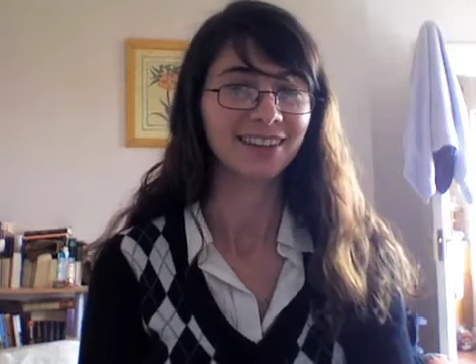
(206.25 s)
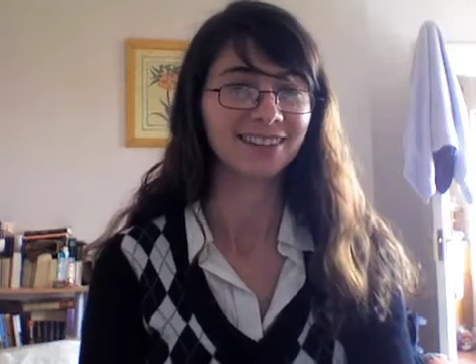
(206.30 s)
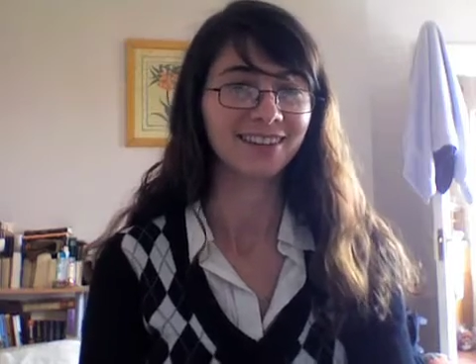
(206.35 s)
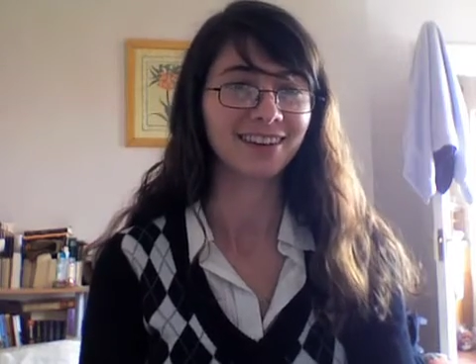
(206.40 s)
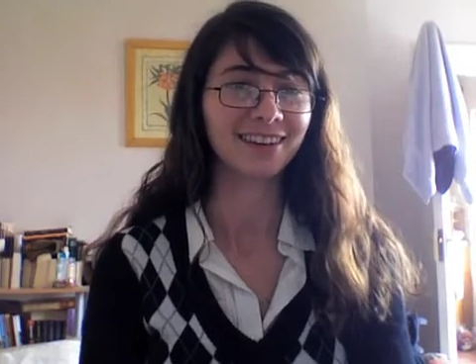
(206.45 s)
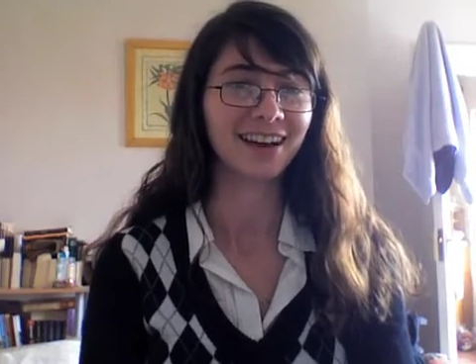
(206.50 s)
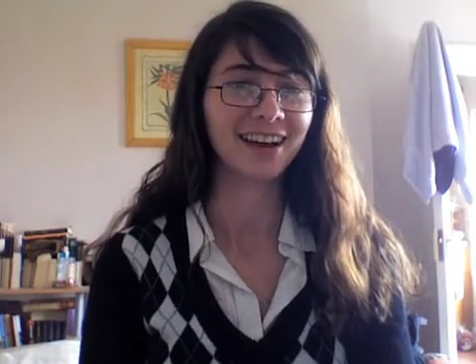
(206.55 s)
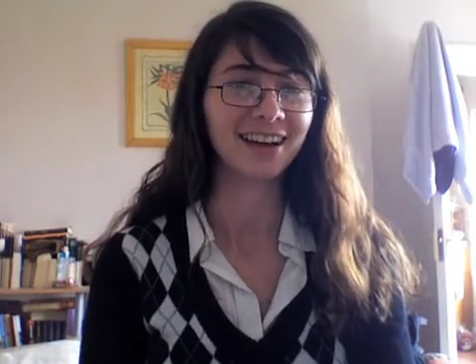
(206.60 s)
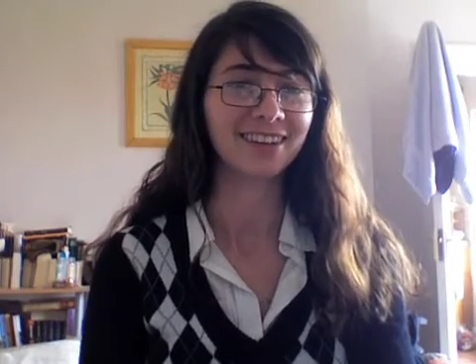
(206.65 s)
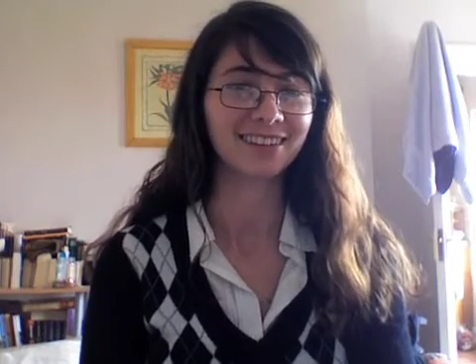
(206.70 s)

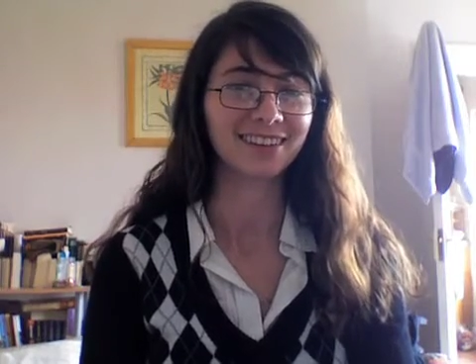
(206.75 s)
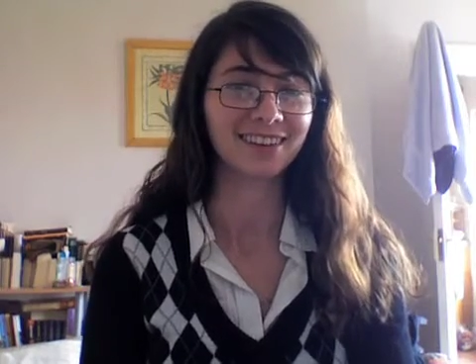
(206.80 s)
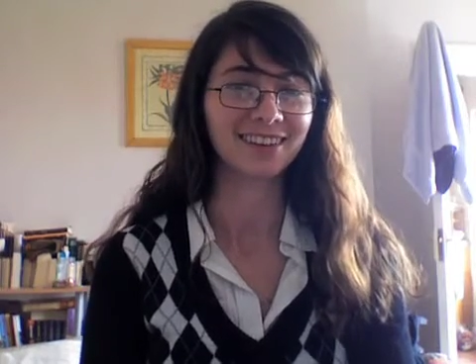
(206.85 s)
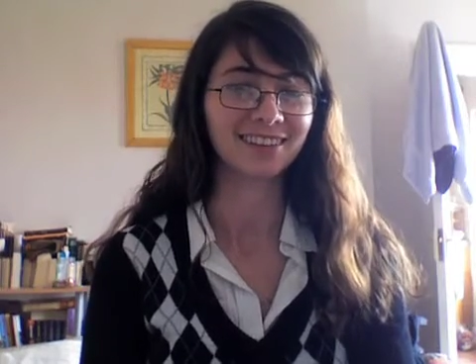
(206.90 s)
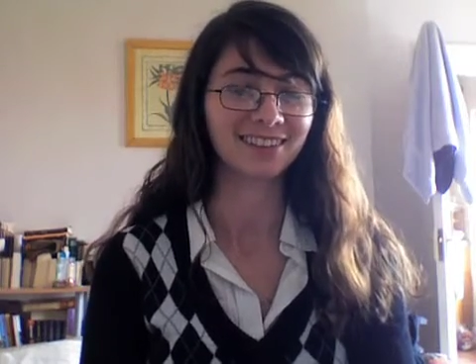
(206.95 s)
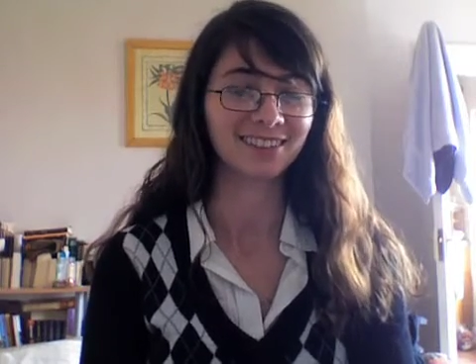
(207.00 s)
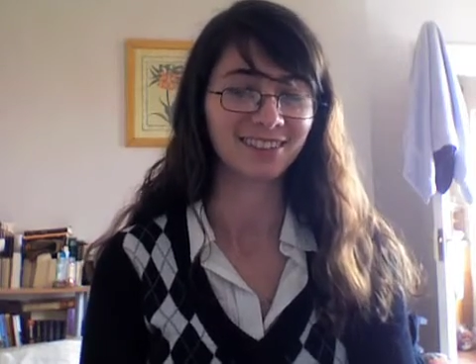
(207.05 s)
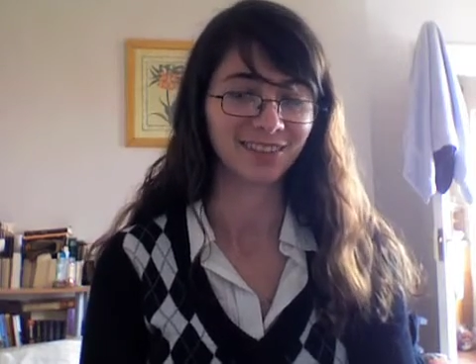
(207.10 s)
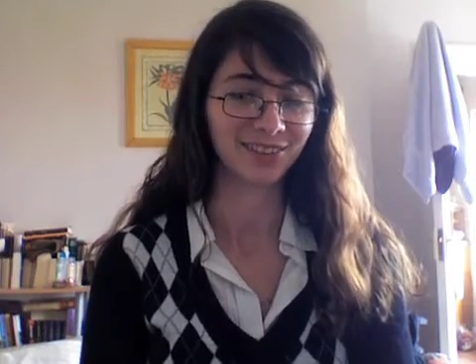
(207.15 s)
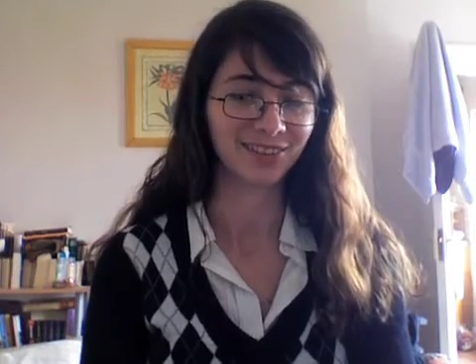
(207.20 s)
Sarah has a
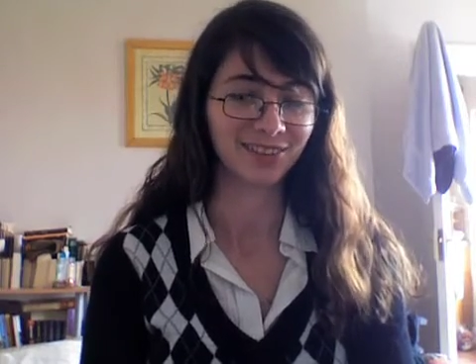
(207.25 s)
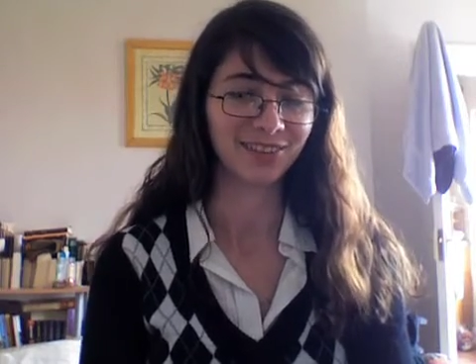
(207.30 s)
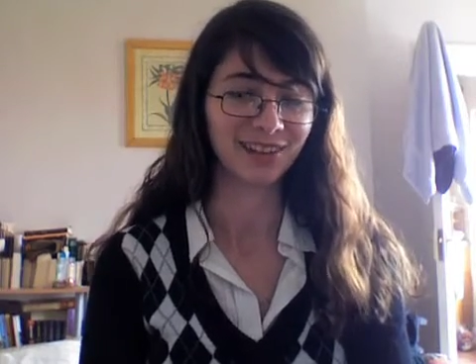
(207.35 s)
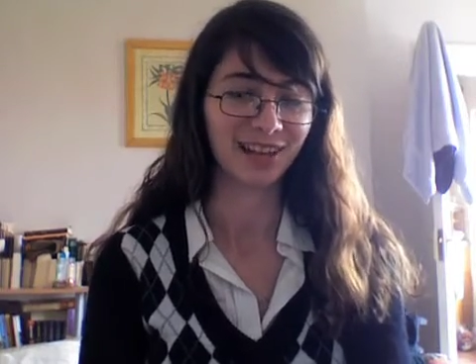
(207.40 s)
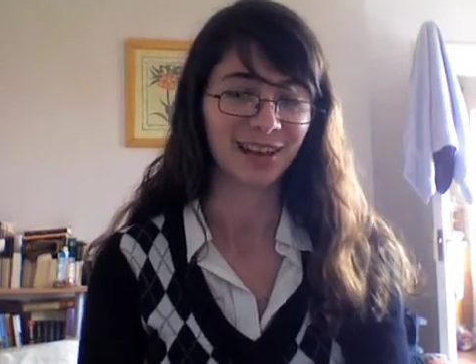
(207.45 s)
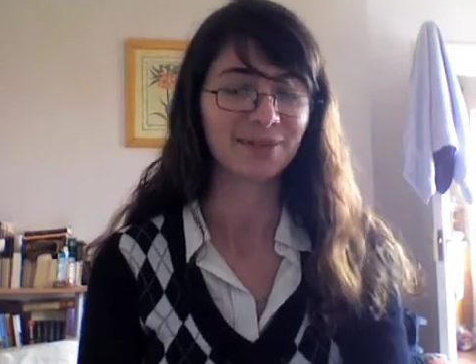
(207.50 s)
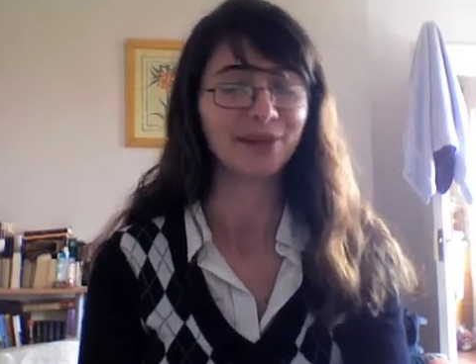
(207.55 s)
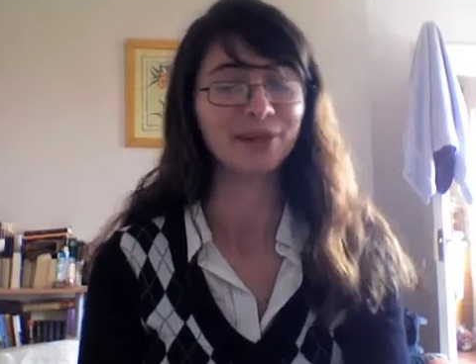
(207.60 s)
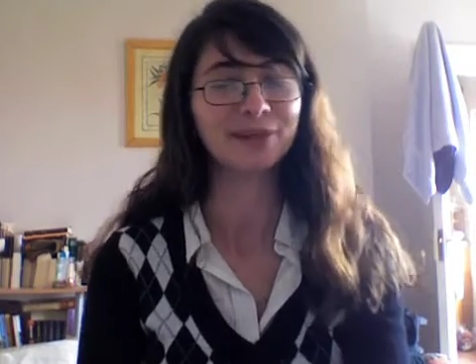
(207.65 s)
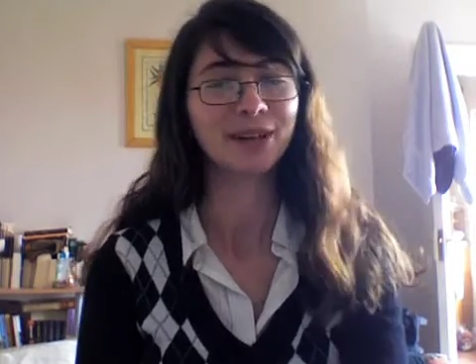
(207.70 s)
kazoo, and
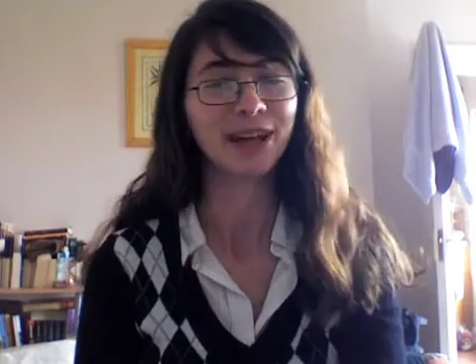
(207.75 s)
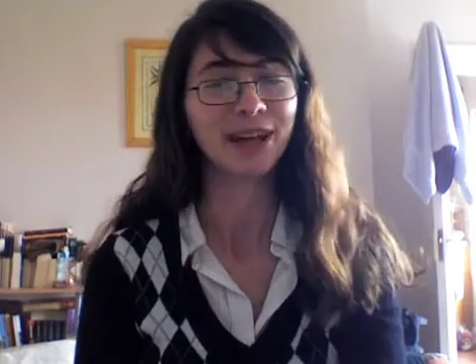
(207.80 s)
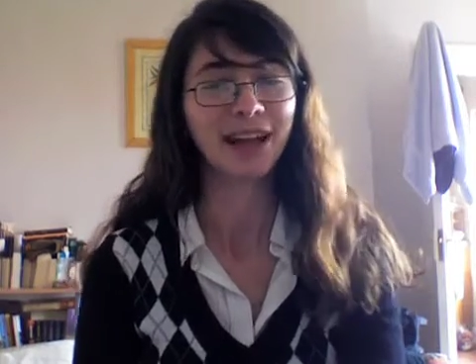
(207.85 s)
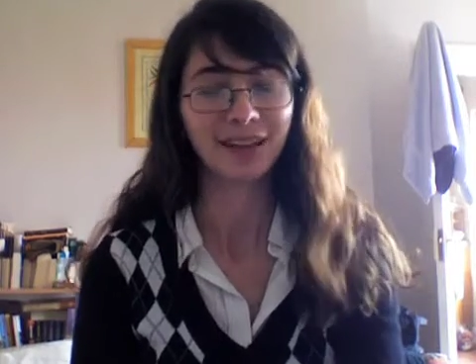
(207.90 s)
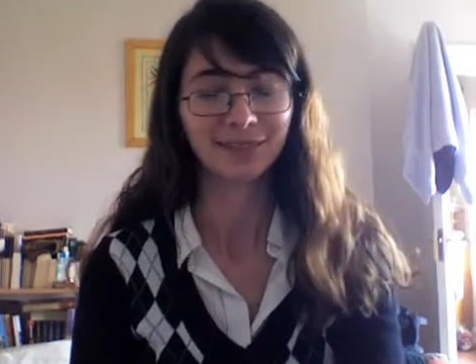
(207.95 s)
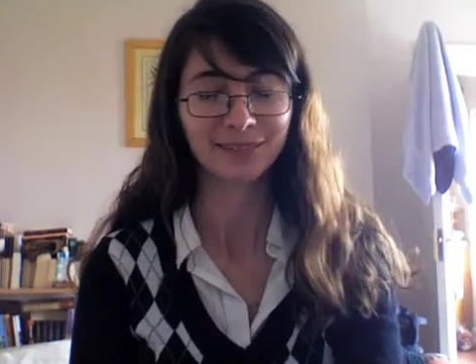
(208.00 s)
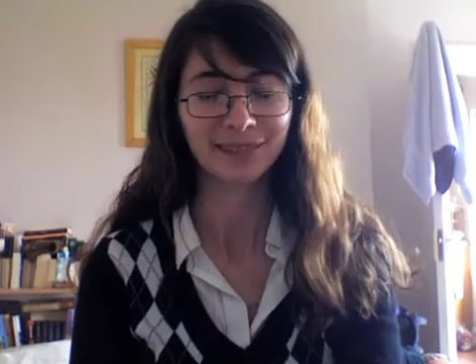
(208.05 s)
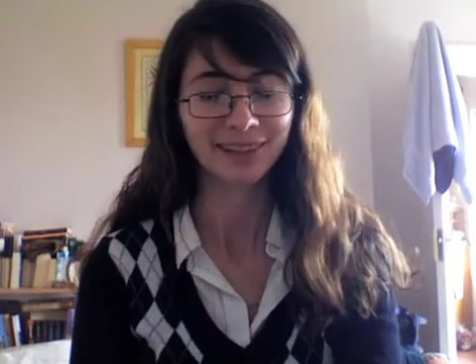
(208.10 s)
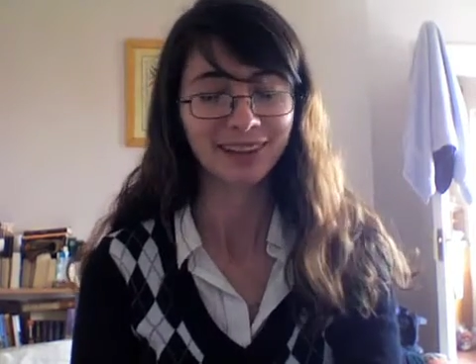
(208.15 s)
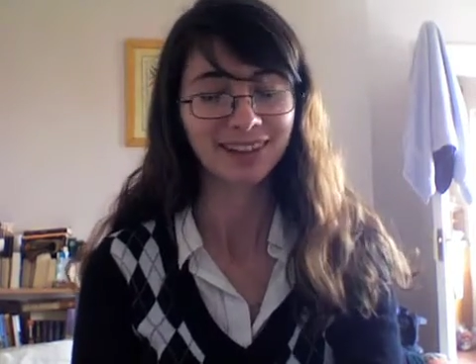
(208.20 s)
that made me
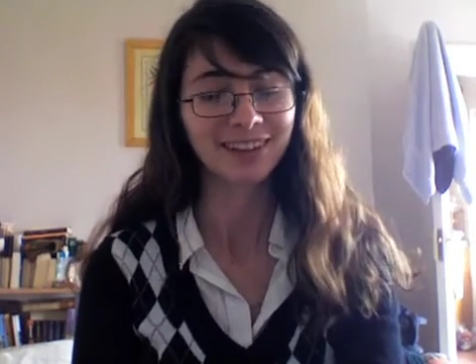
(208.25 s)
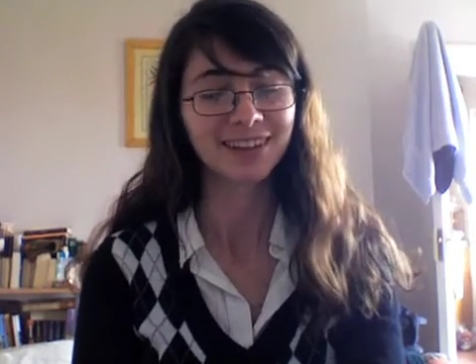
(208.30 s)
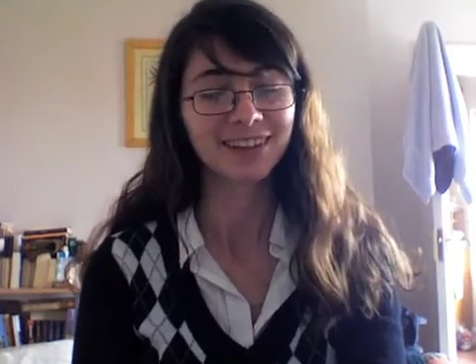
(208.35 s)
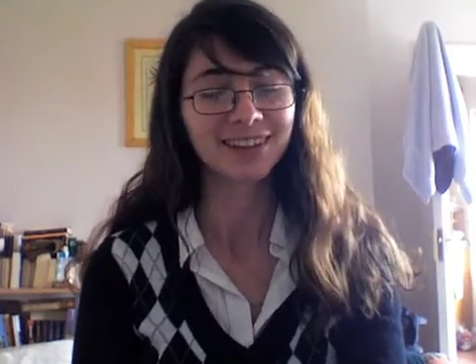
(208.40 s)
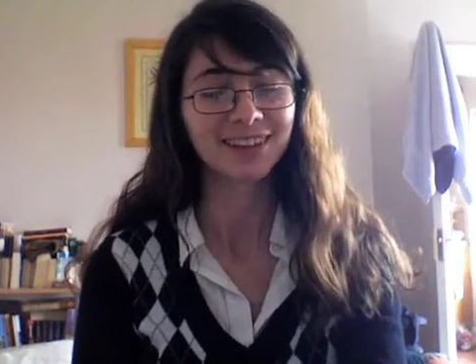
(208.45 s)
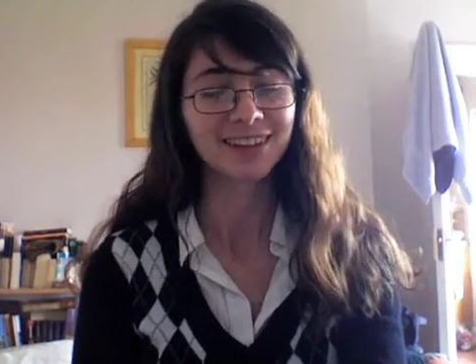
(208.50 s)
happy.